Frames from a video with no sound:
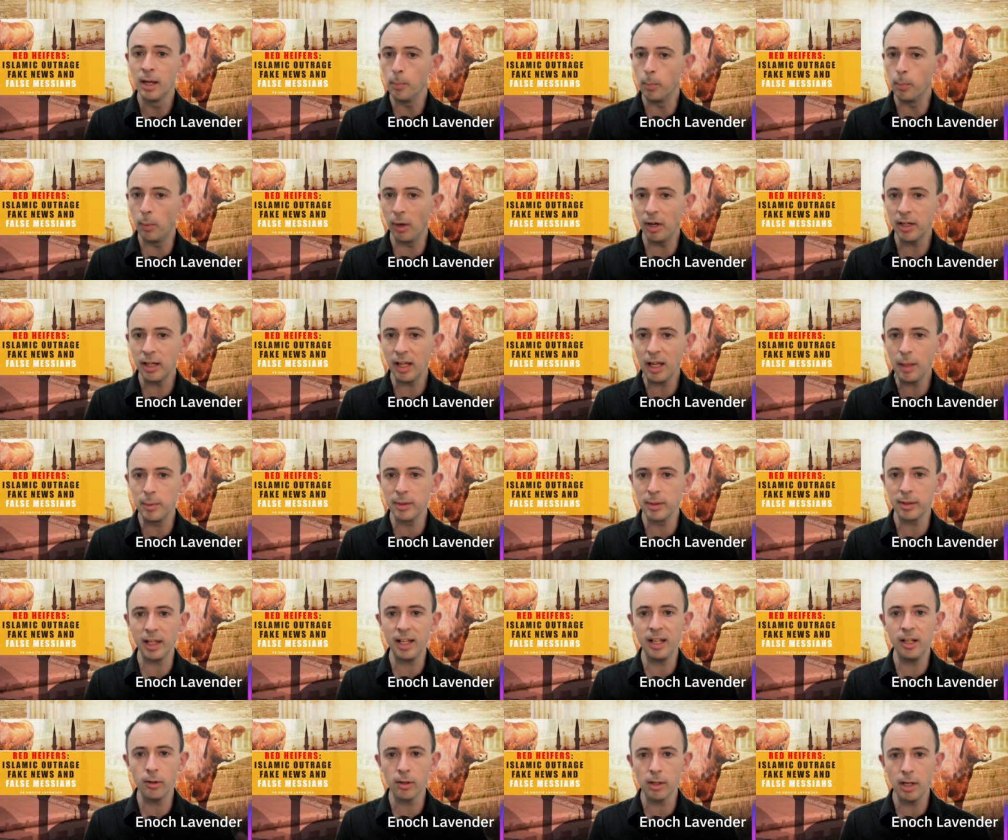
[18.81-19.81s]
My name is
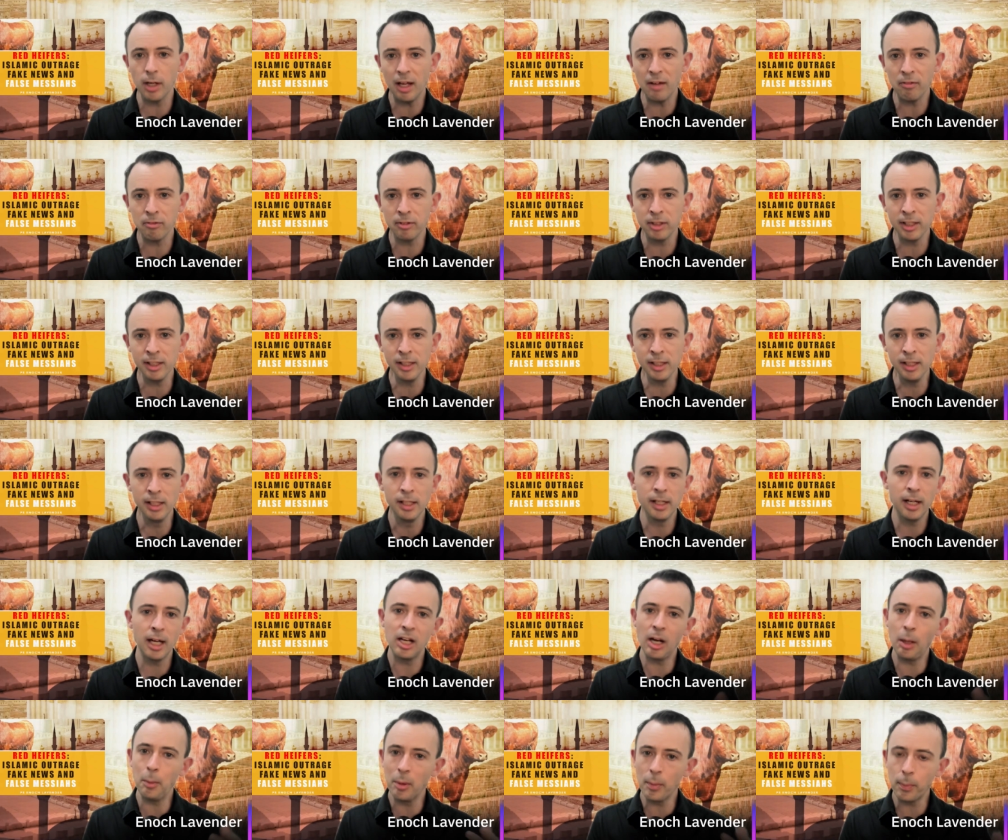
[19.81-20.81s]
Enoch Lavender,
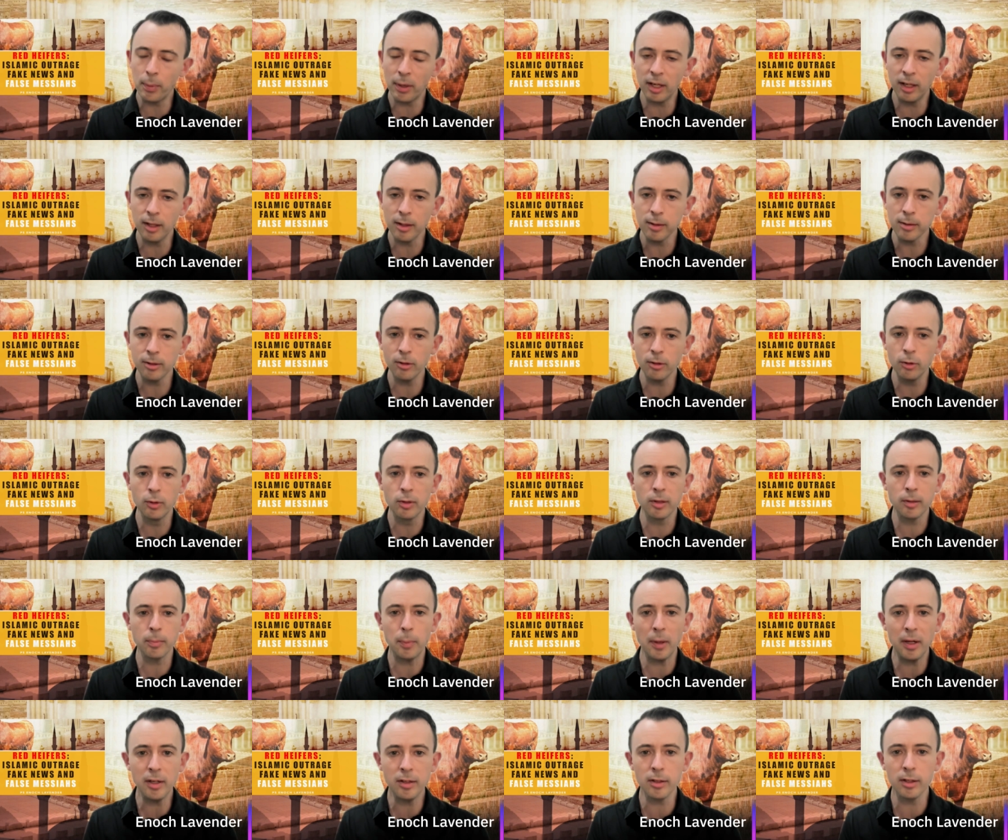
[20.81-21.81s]
and I'm a pastor who
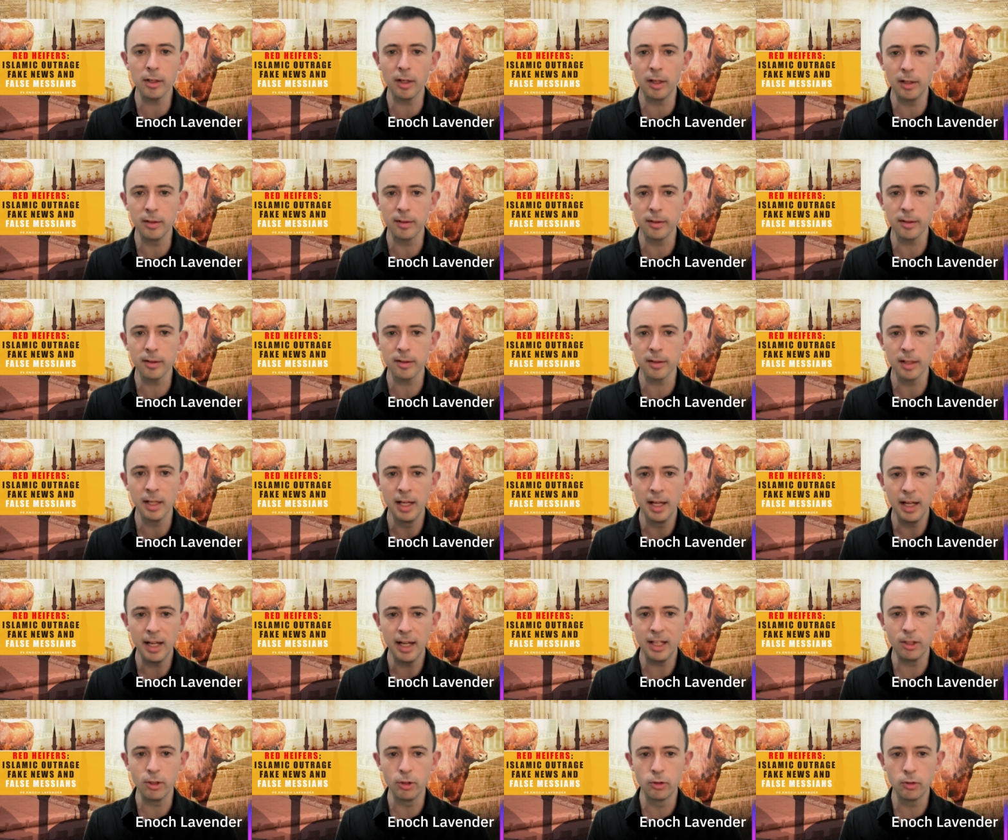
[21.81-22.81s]
specializes
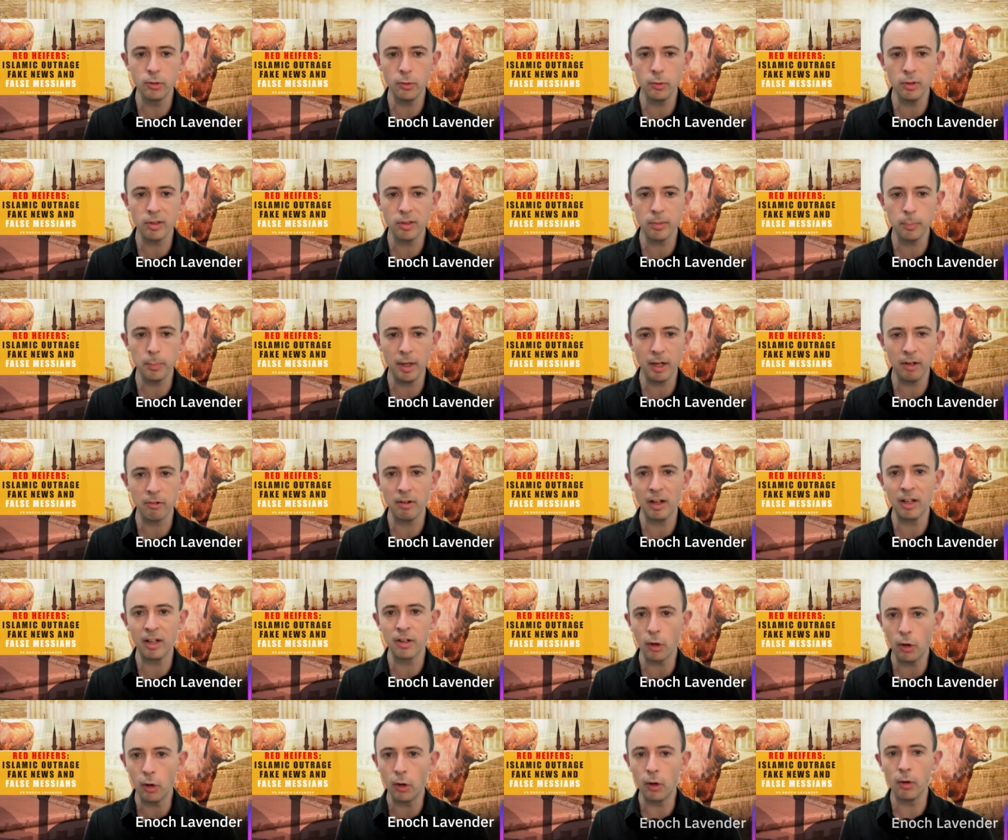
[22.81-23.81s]
in the Jewish
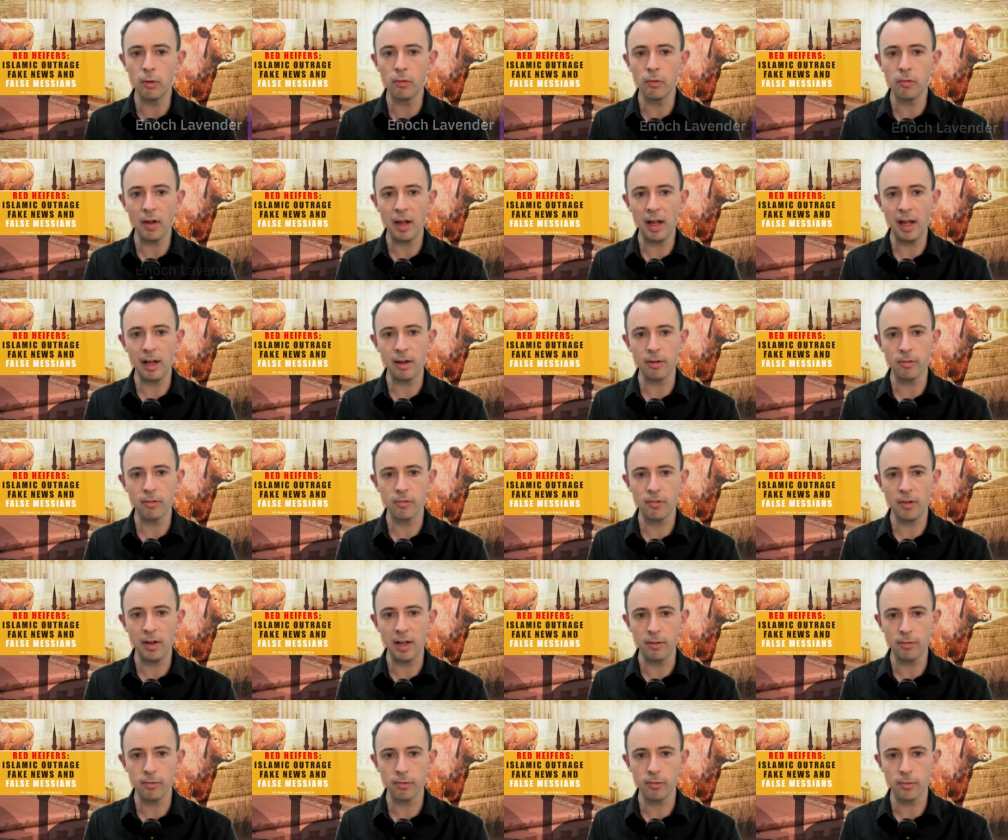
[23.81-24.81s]
background of our
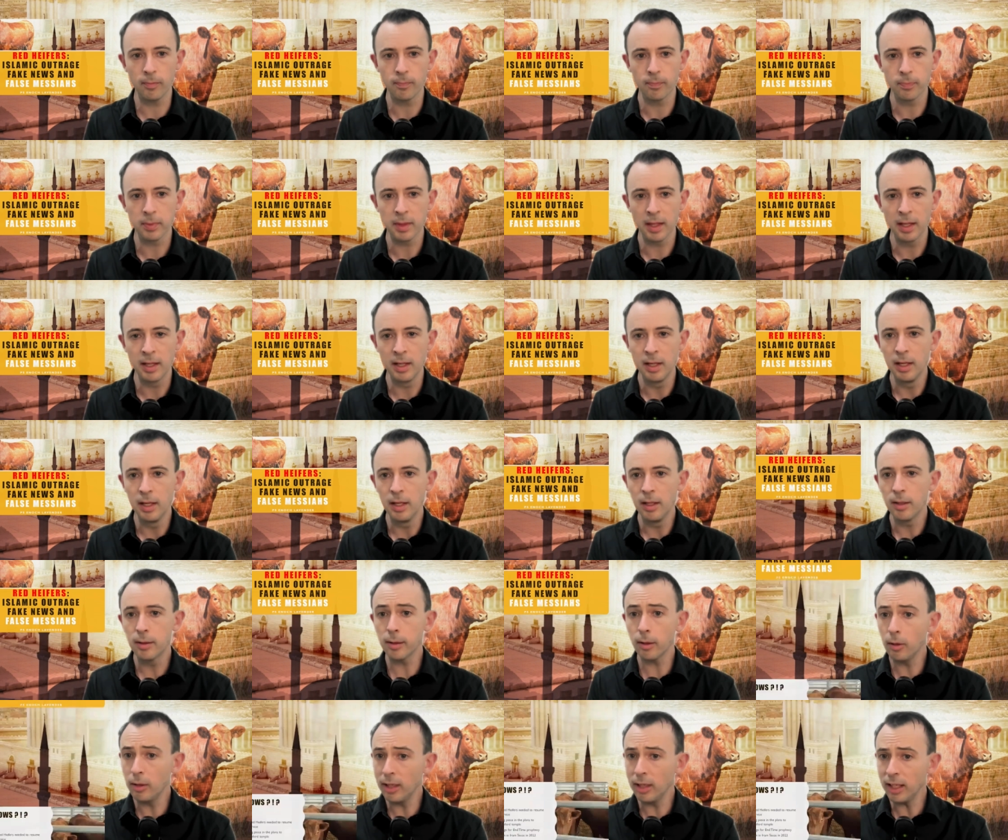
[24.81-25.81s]
faith.
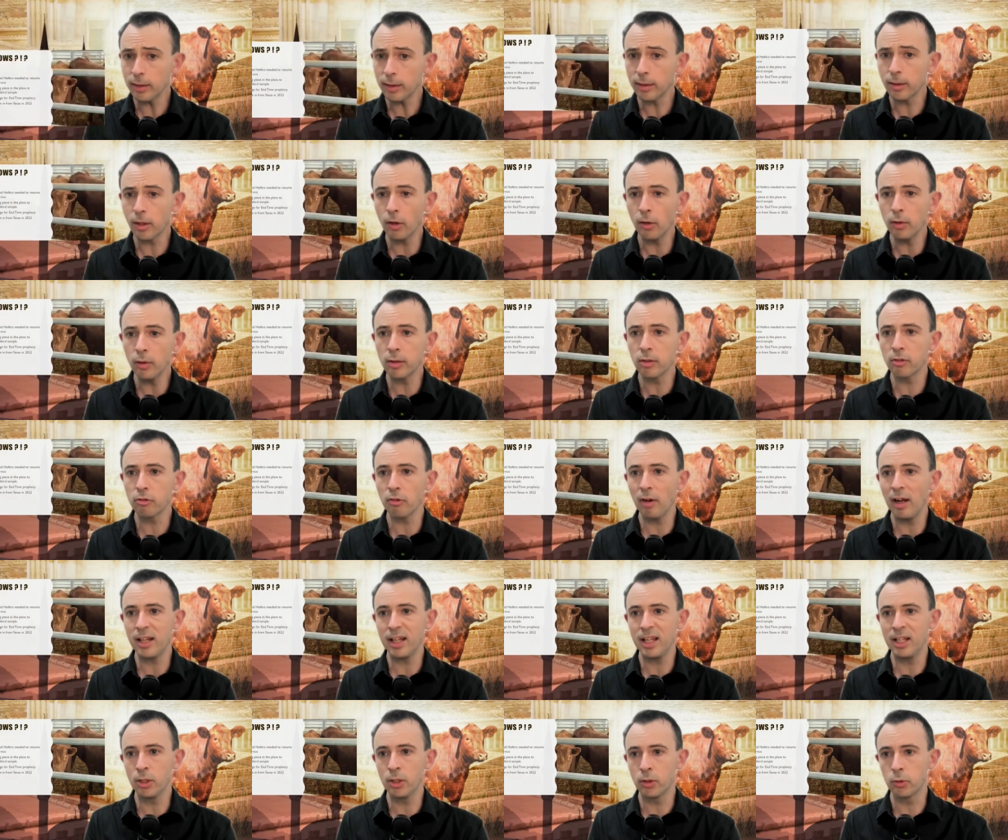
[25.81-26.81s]
So let's go
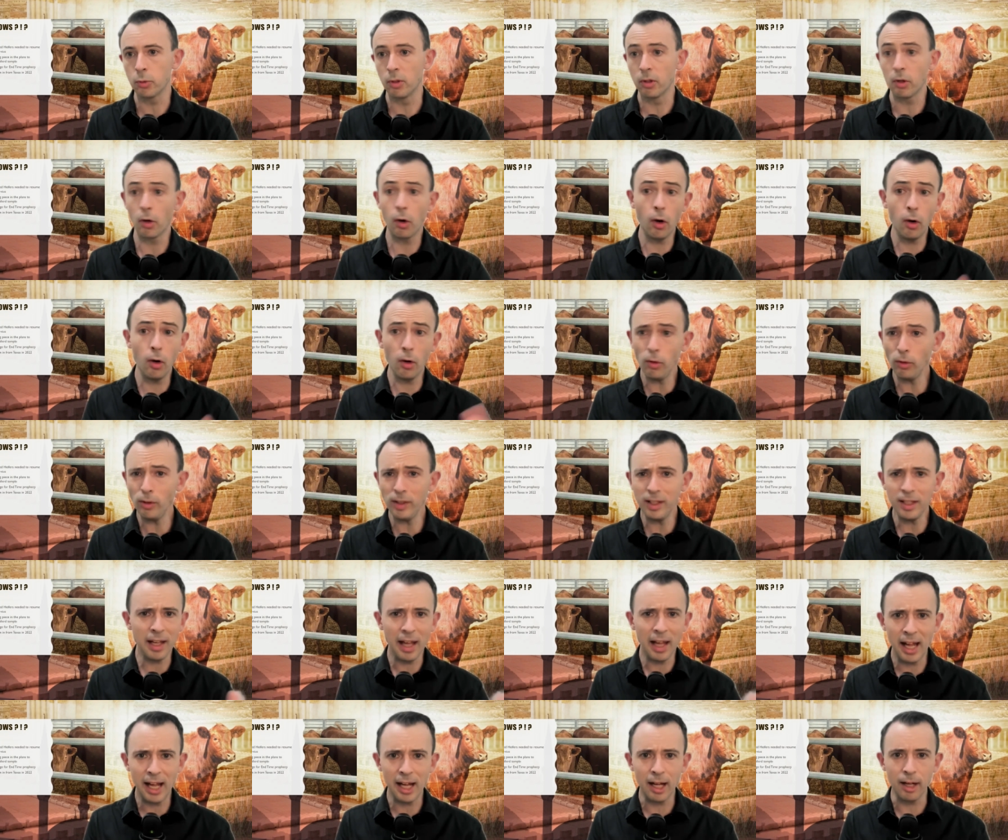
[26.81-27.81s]
straight into it. Holy
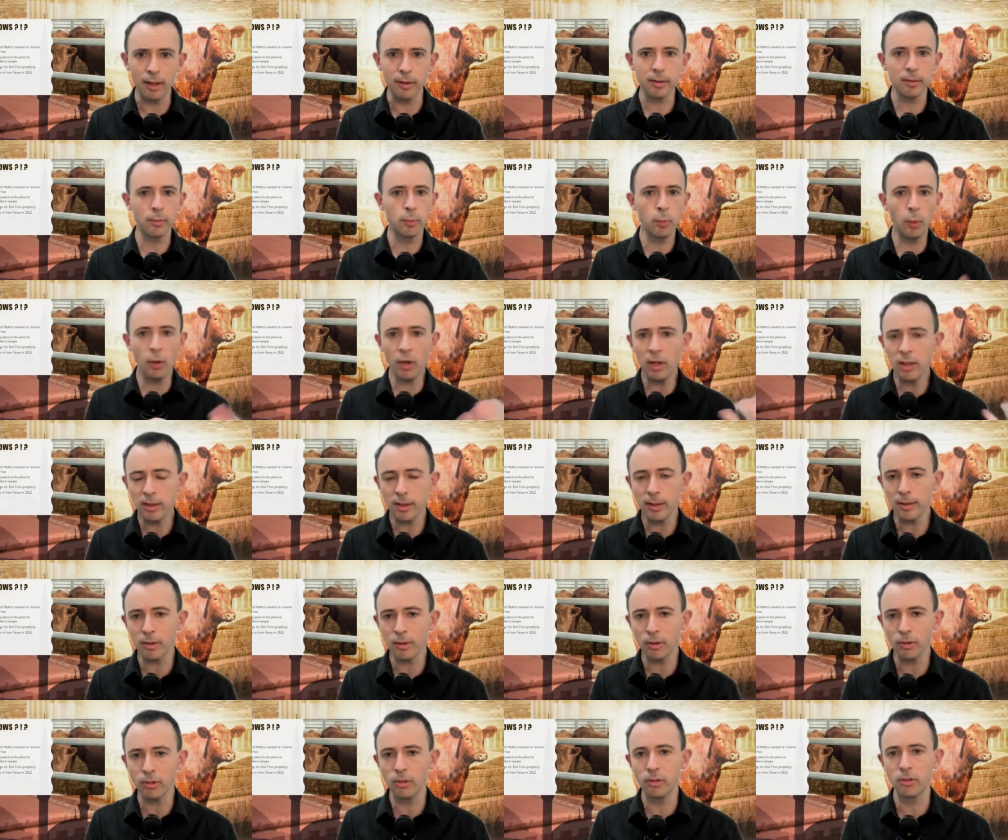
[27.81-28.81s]
cows, what has
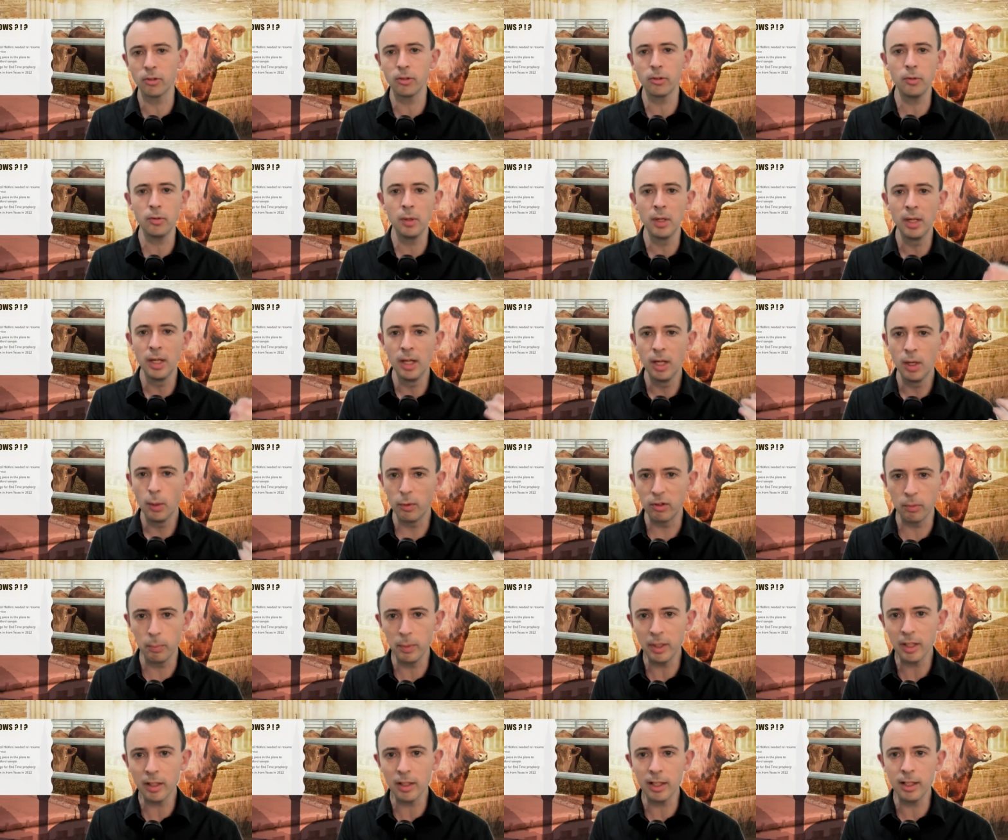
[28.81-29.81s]
this got to do with
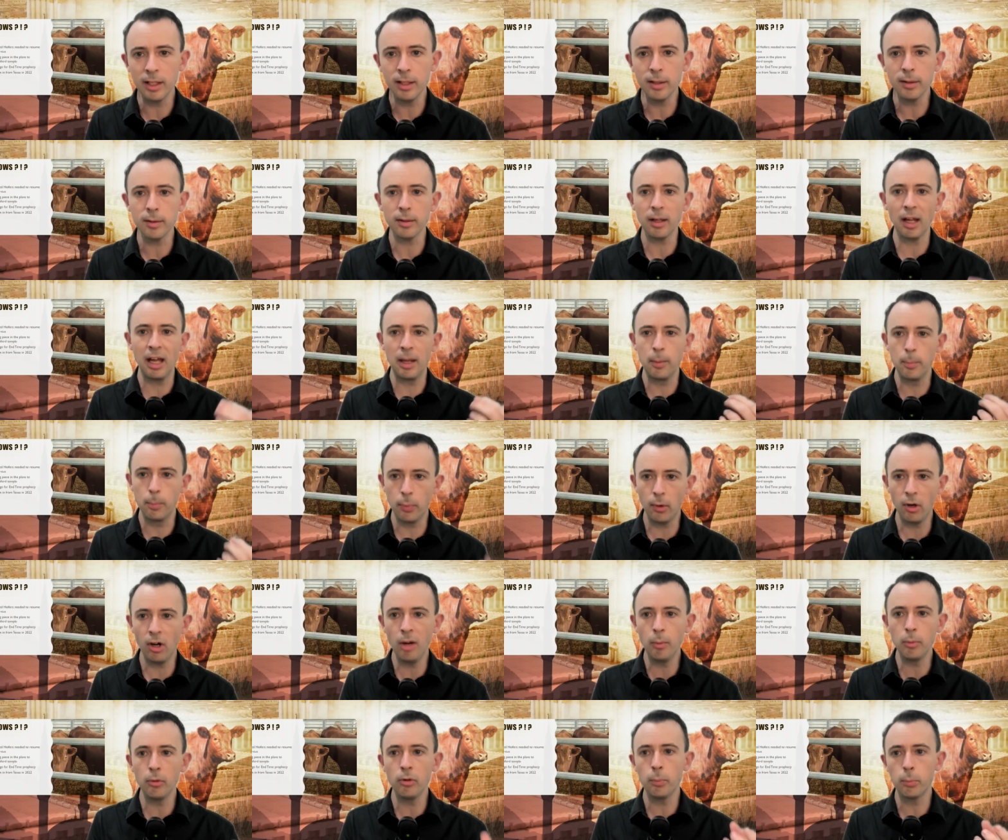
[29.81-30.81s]
the Middle East and
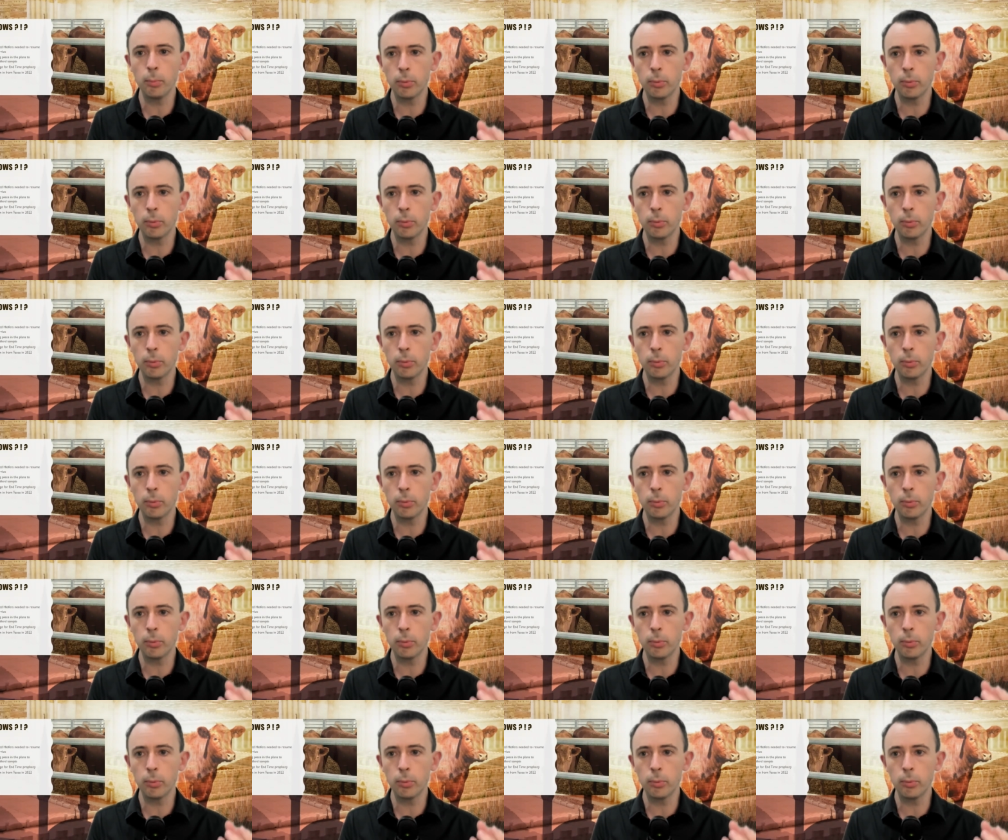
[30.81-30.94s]
Bible